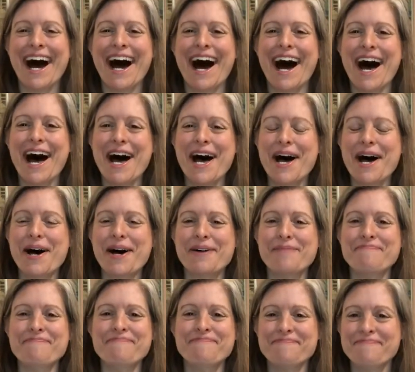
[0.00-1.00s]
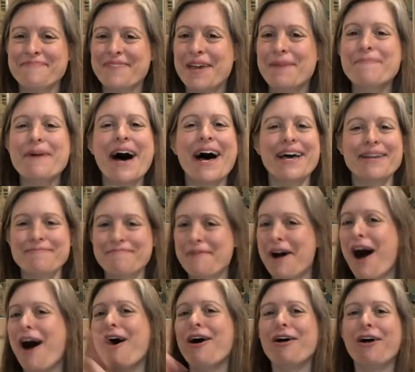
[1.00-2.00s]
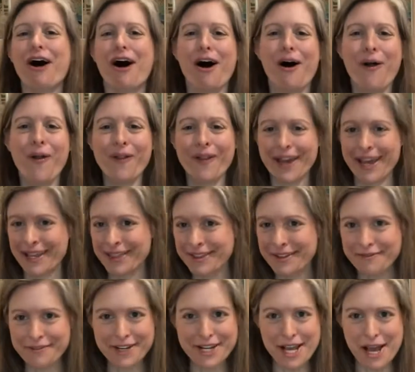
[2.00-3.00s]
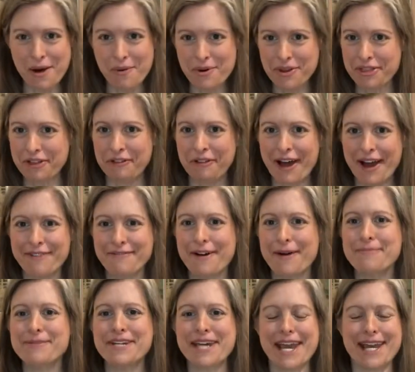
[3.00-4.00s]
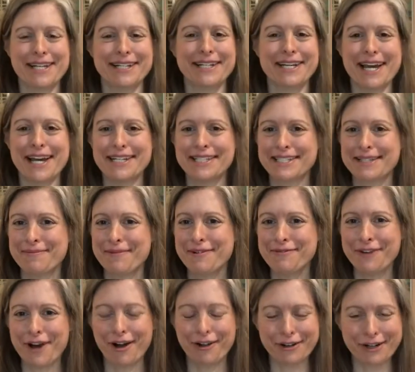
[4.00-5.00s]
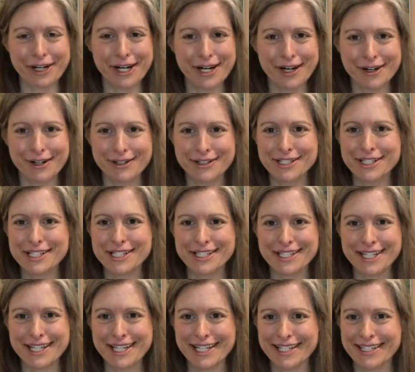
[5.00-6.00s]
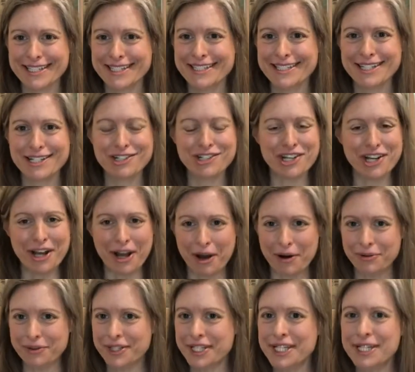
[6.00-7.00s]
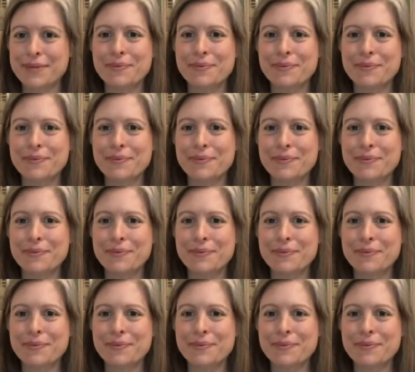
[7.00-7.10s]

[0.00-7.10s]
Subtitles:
But I'll end the video with a life update in case some of y'all are here to see stitching only.